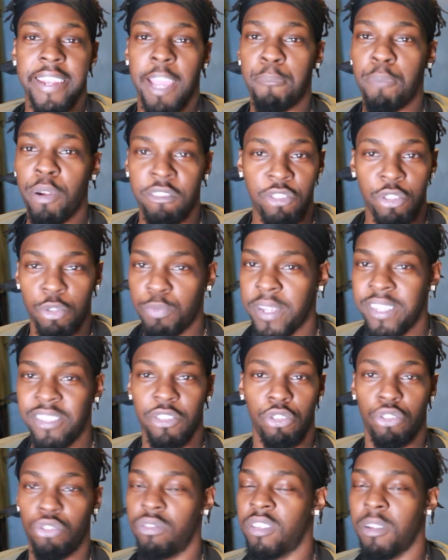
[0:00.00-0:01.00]
in their personal space,
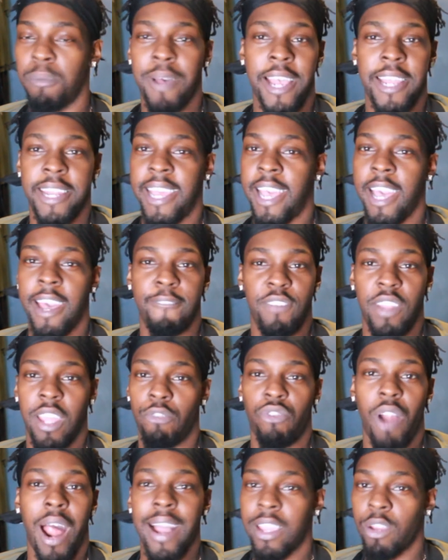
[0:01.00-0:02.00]
or you somebody they
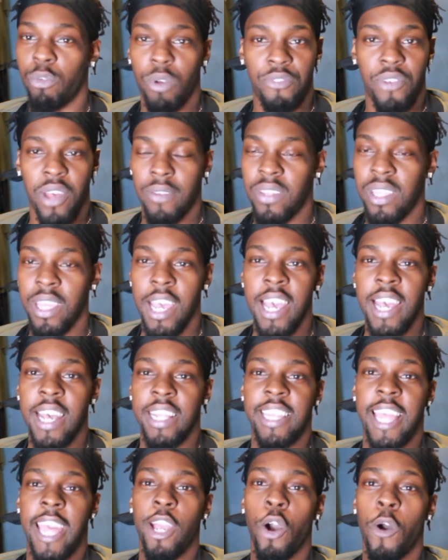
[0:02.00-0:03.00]
rocking with heavy.
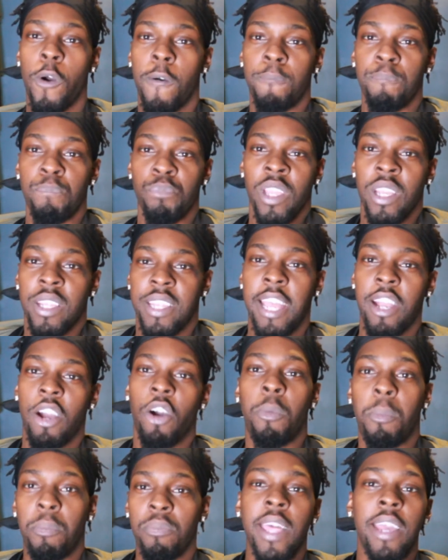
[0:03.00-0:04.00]
They
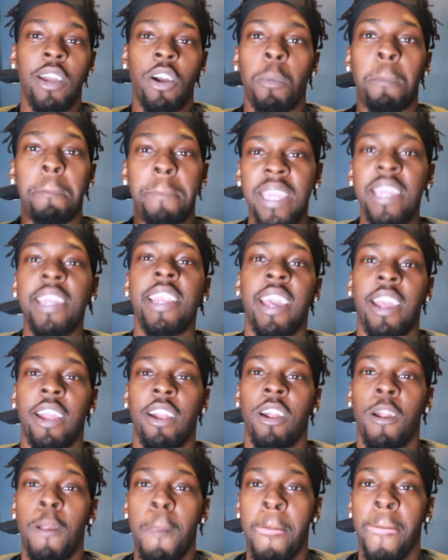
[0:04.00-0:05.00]
gonna be
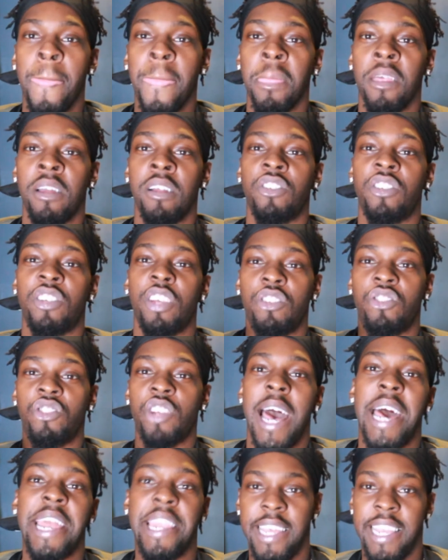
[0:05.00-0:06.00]
there to
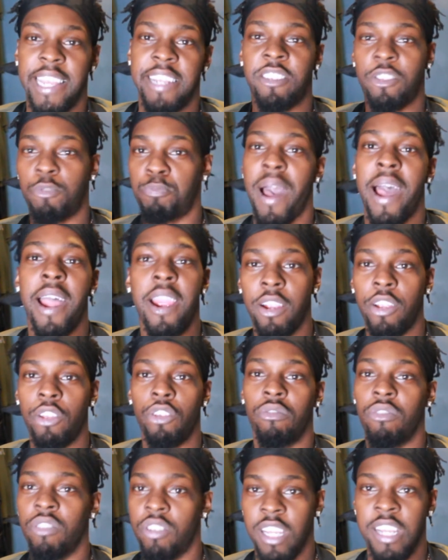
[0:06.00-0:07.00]
try to
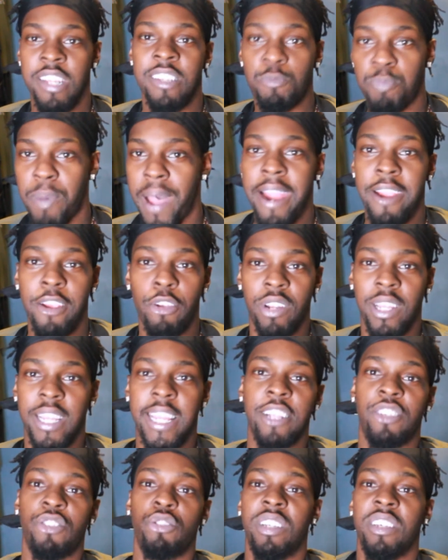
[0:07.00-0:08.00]
inspire you, to
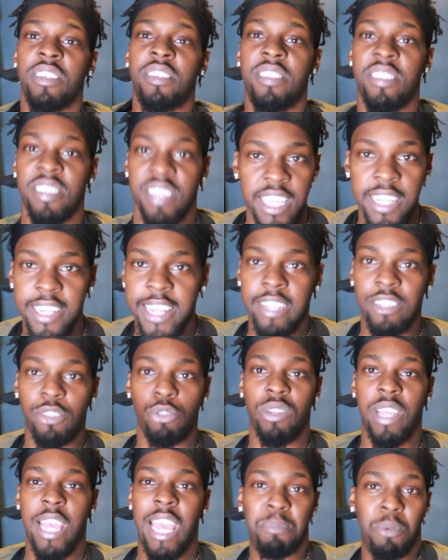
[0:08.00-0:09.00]
get you to see that
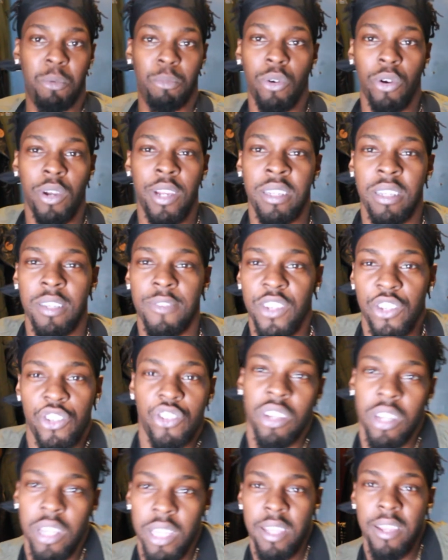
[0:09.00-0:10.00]
you're capable
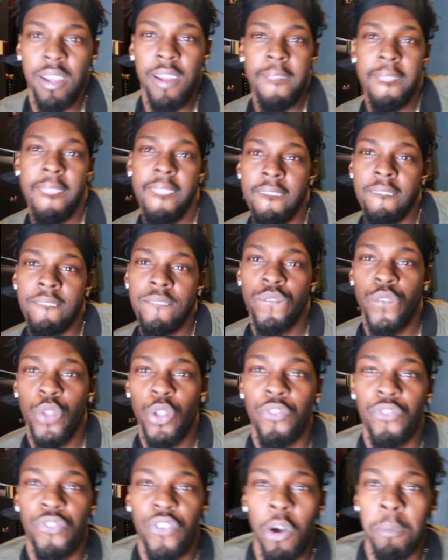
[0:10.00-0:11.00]
individually.
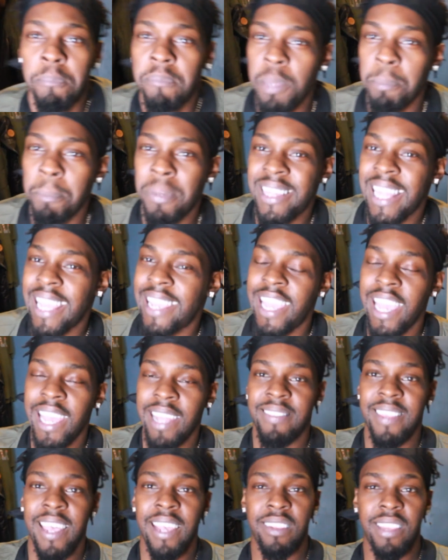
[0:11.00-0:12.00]
You feel me? But they
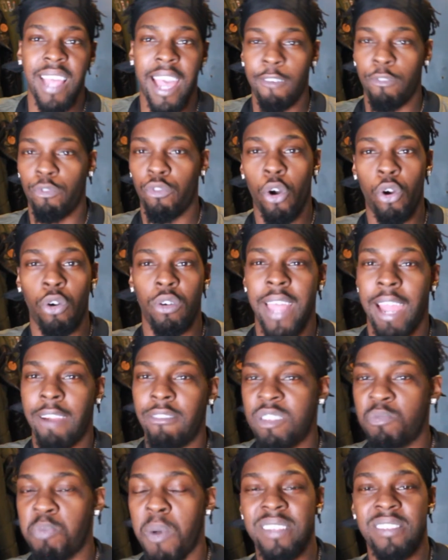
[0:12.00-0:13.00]
can't take that role, that
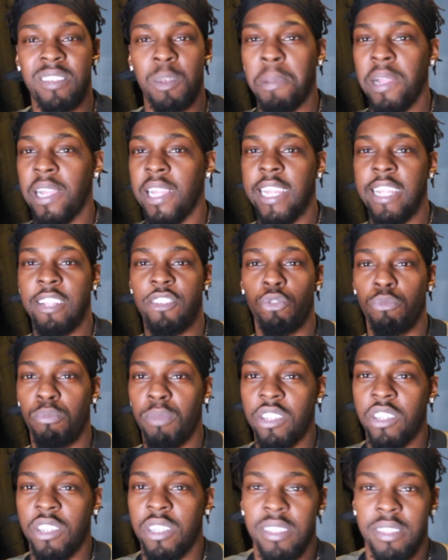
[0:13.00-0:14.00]
responsibility too
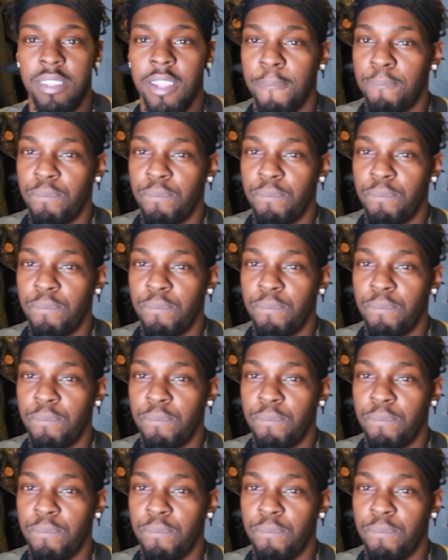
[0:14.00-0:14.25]
much, because